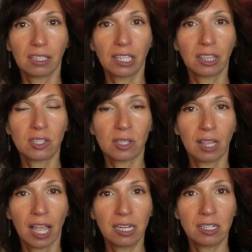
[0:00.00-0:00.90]
that this
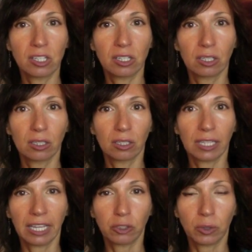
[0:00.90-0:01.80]
light
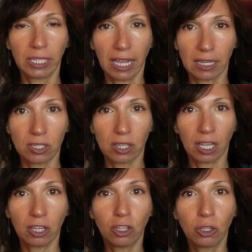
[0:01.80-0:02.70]
can create,
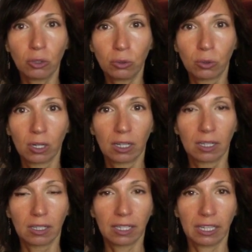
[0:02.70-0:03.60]
that you
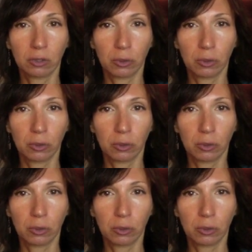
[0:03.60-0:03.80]
can